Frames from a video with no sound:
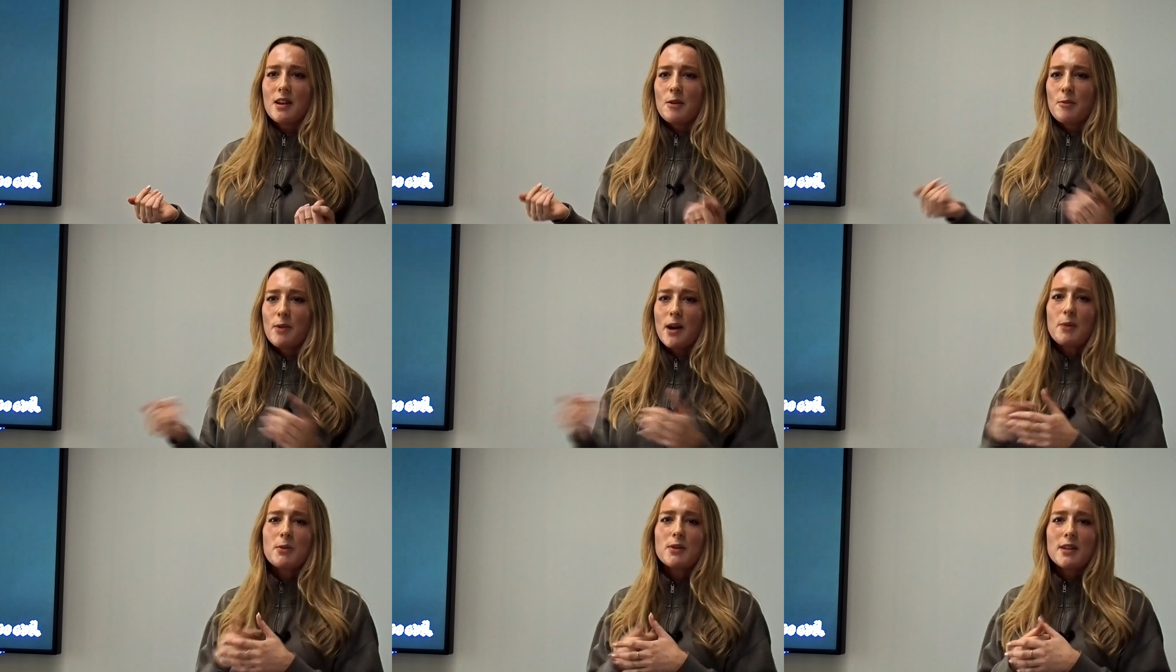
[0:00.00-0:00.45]

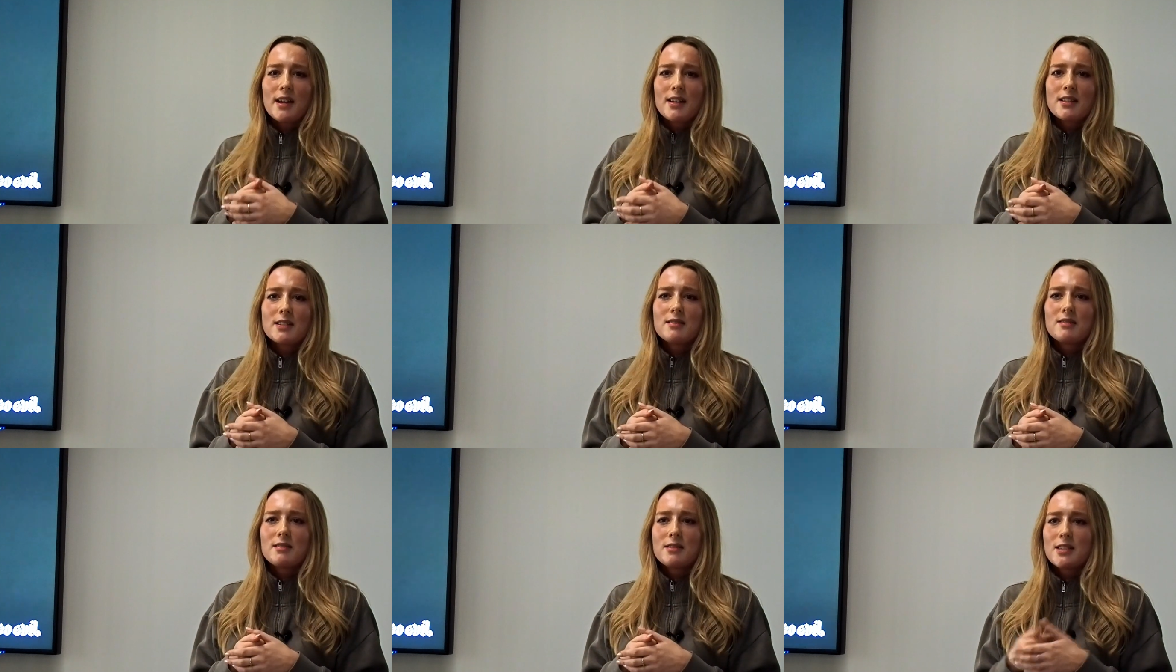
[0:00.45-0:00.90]
Why would I
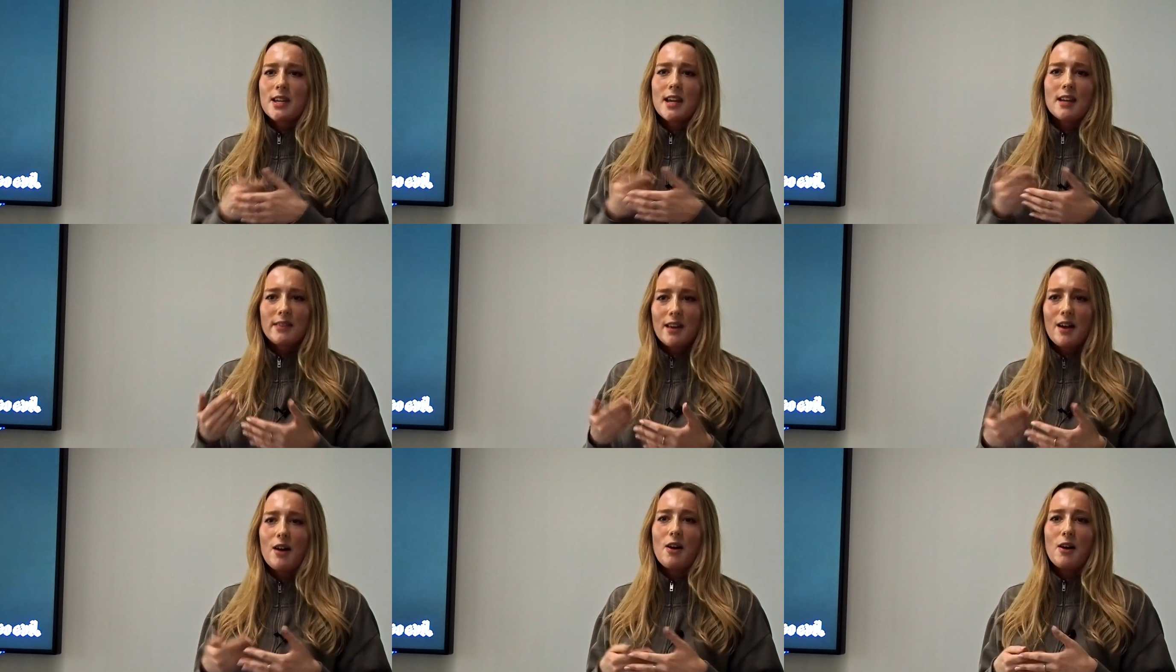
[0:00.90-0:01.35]

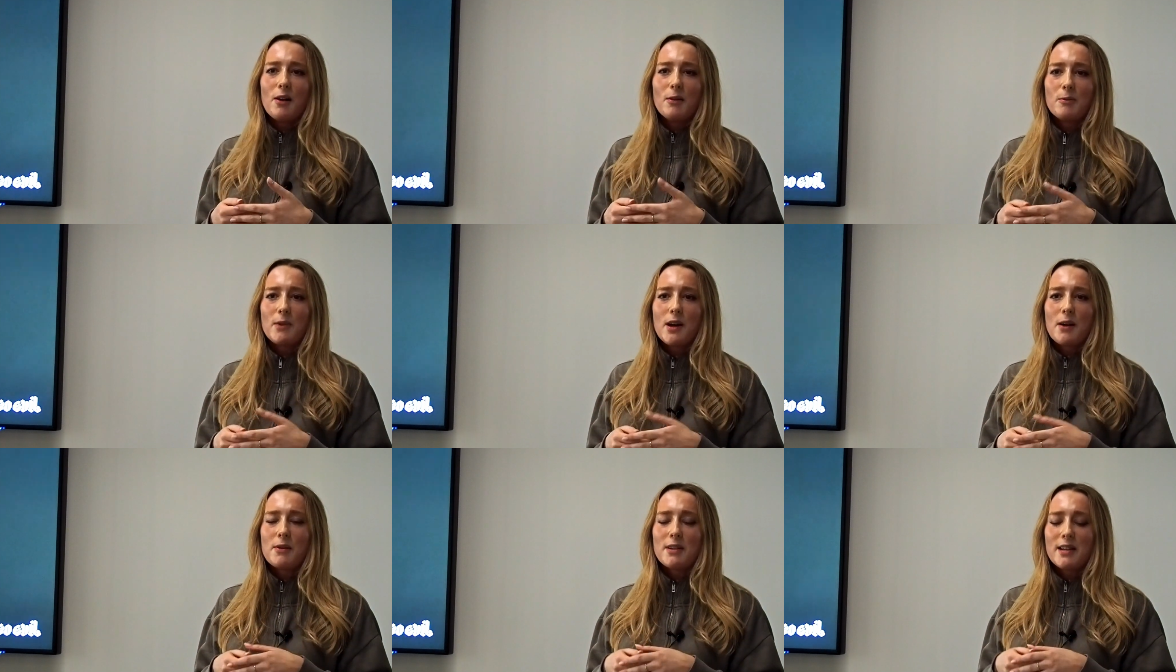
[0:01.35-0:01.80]
take that on?
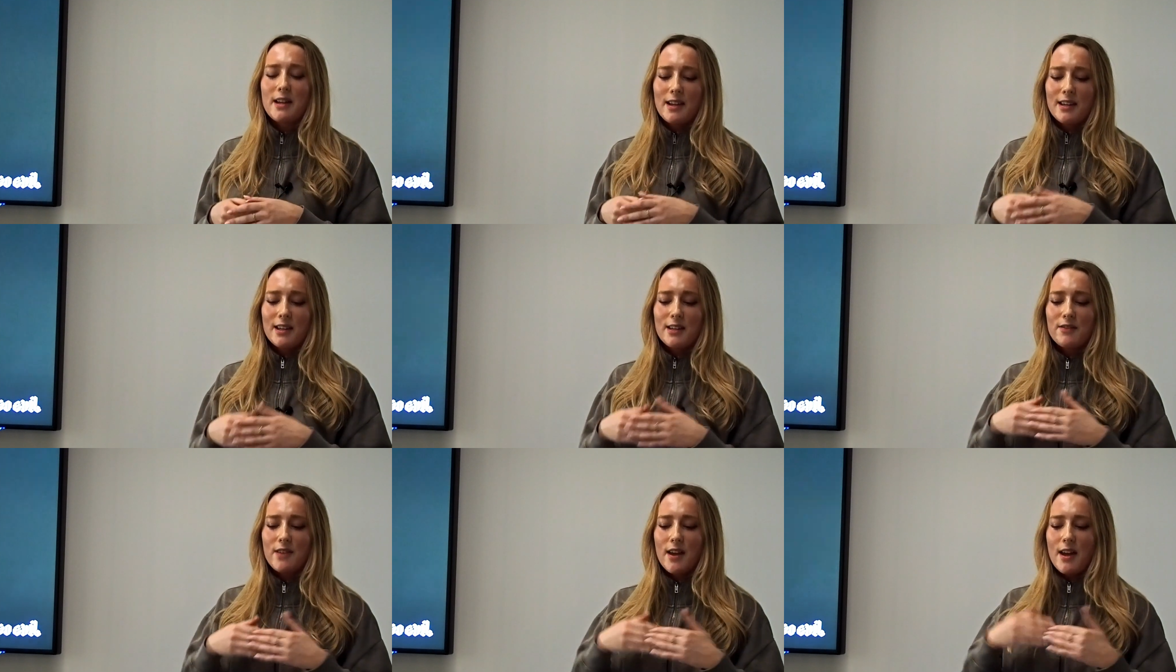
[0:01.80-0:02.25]
Why would I
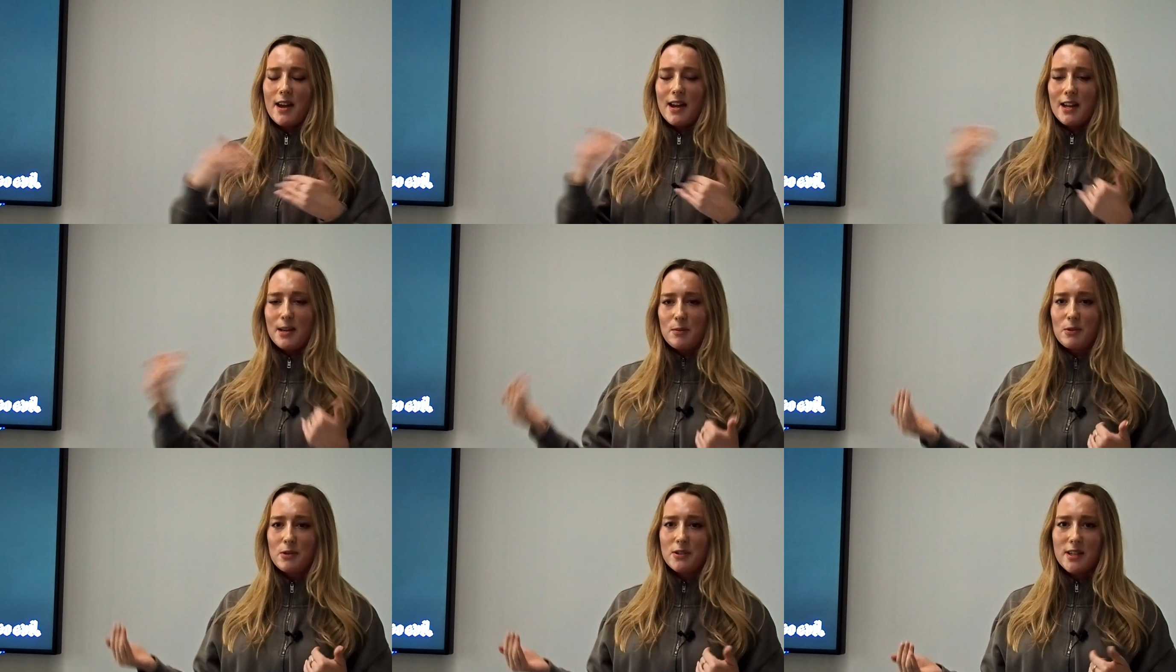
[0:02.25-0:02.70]
give that
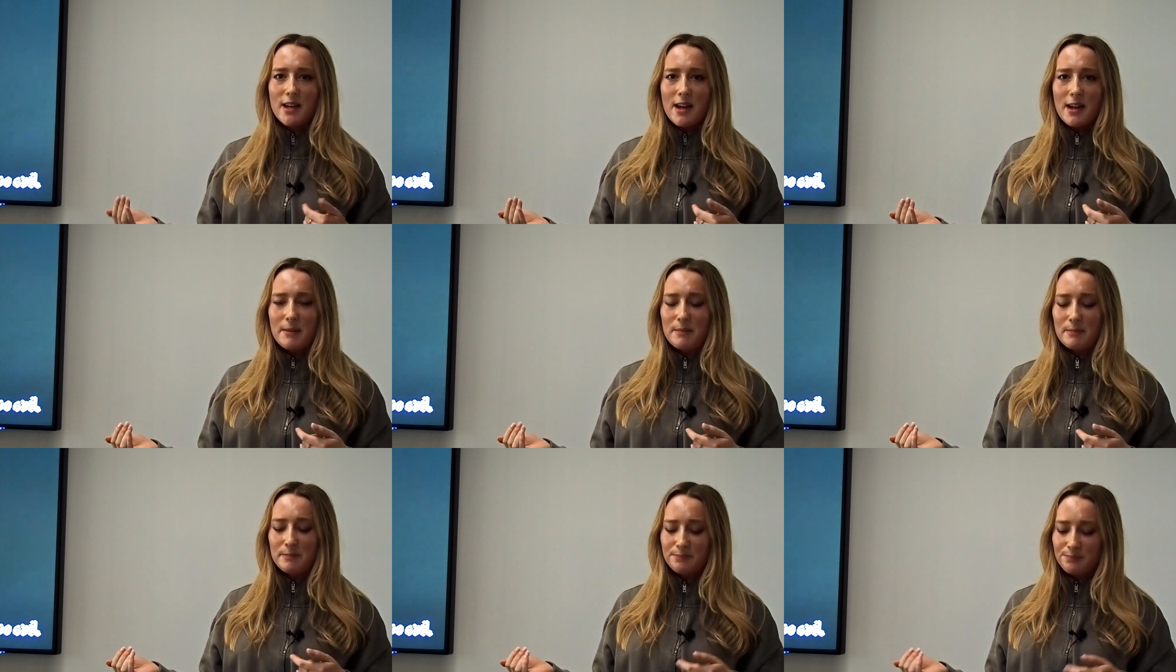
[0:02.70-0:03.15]
any more
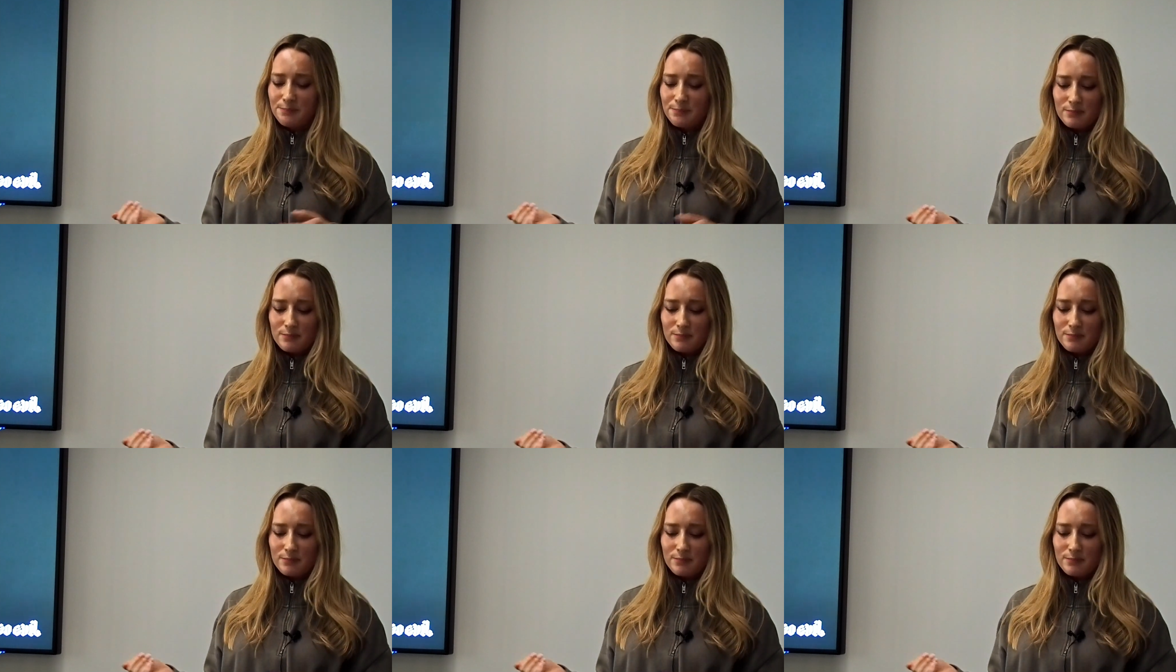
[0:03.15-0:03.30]
time?